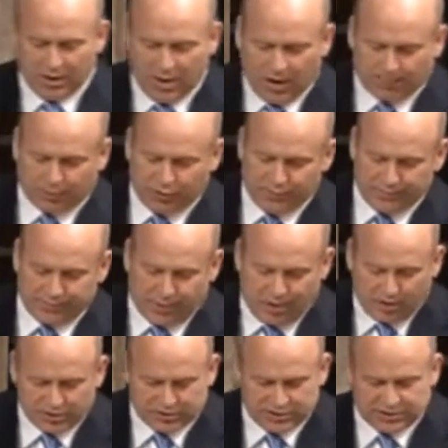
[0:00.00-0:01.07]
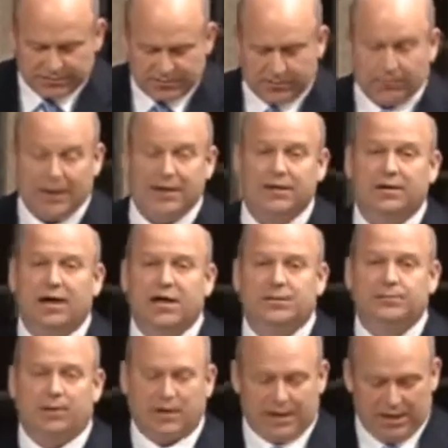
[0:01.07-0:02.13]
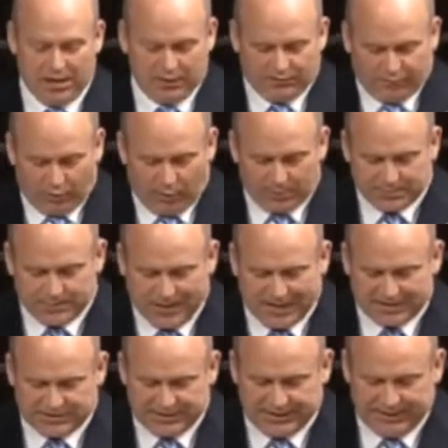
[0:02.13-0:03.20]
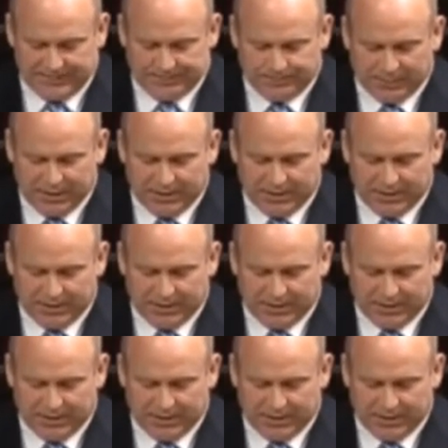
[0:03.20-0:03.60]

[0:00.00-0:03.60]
Our proven policies have been recognized by Forbes magazine.